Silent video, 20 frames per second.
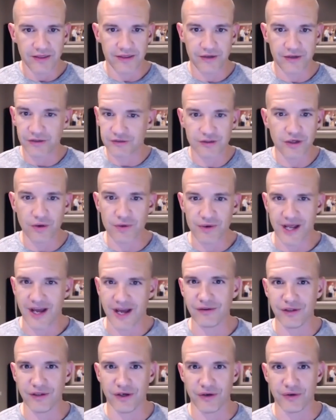There's no
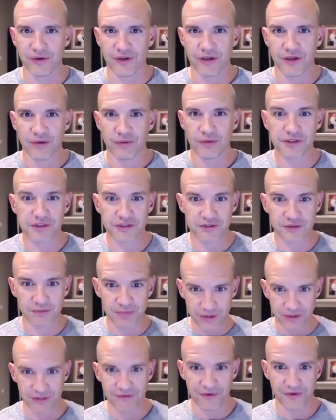download, which is a
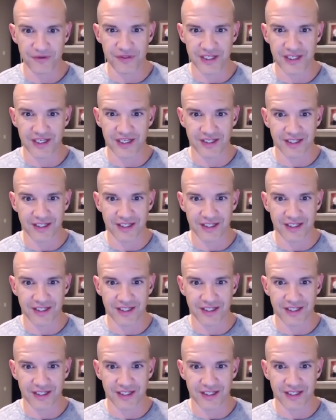beautiful thing.